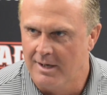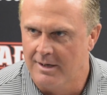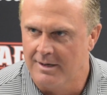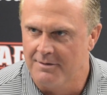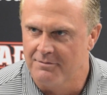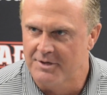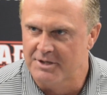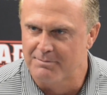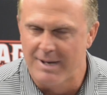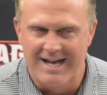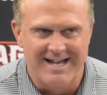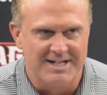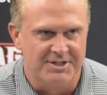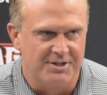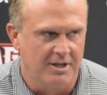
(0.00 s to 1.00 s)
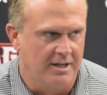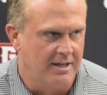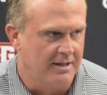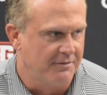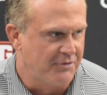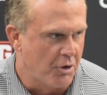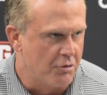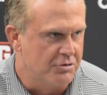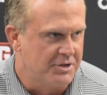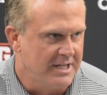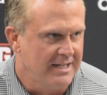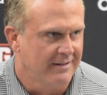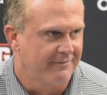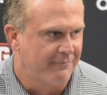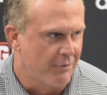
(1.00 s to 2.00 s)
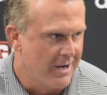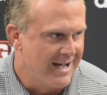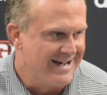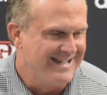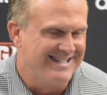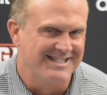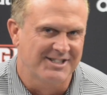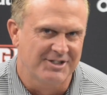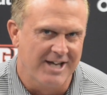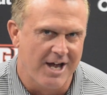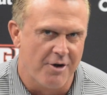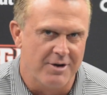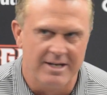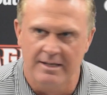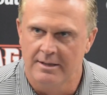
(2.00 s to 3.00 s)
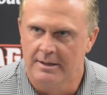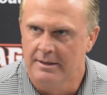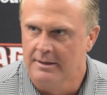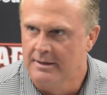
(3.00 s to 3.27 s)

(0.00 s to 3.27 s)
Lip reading: this past Thursday, Friday, and Saturday.